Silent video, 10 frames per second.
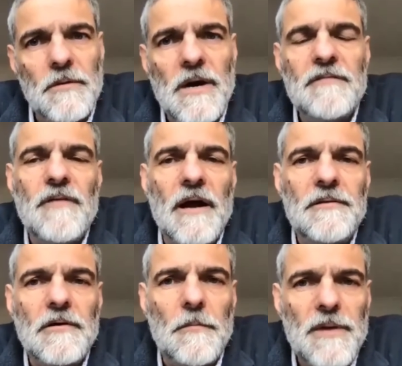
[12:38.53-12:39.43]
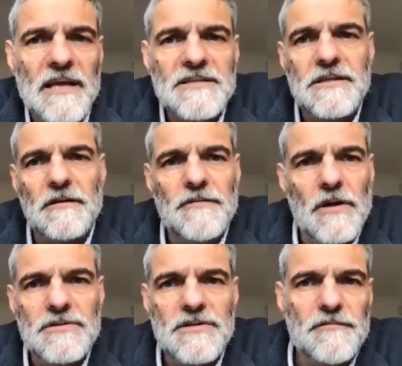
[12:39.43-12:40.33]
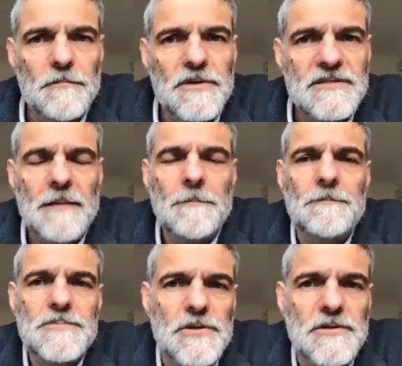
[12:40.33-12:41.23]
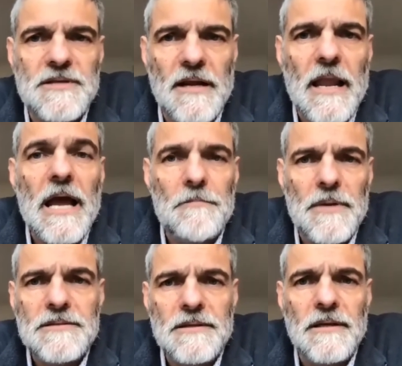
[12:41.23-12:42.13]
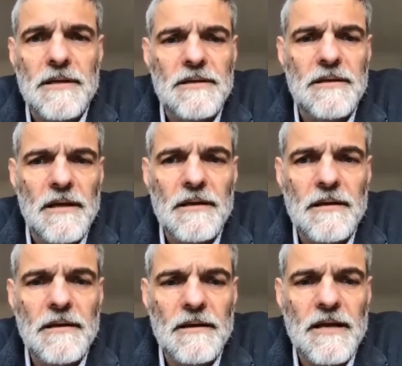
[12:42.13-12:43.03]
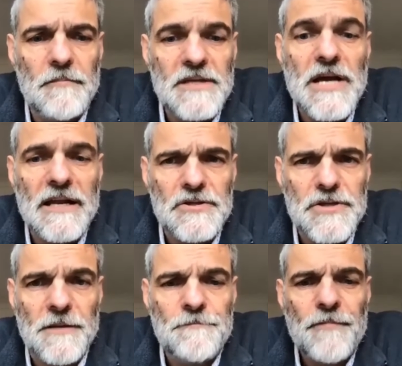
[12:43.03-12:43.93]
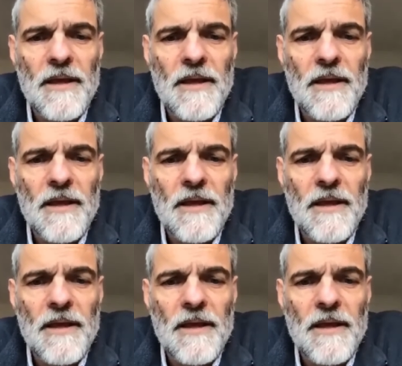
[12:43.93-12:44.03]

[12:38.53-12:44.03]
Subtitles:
you might find the complexity of those different perceptions and alignment it can be challenging.